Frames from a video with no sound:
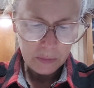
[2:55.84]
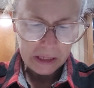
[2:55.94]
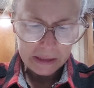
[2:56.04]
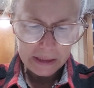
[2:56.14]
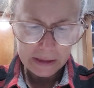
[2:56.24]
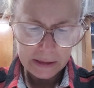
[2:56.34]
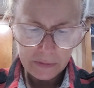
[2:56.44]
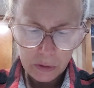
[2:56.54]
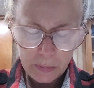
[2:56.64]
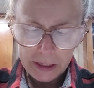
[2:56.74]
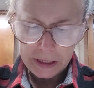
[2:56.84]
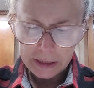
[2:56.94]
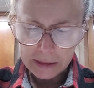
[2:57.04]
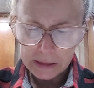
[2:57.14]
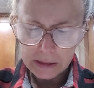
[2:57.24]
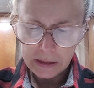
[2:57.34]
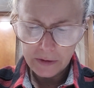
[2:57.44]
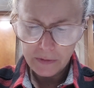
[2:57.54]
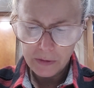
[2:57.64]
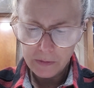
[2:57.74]
Blessings of obedience.
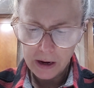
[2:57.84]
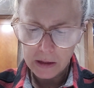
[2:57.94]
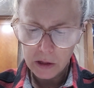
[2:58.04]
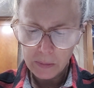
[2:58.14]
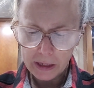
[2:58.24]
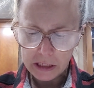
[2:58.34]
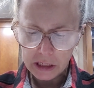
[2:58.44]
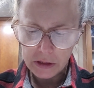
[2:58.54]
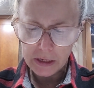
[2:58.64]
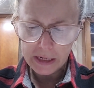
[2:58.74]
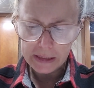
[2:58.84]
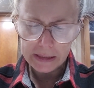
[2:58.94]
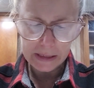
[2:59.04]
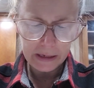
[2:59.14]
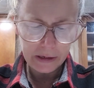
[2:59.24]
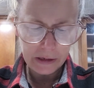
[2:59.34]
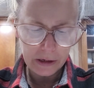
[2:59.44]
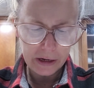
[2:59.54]
If you follow my decrees and are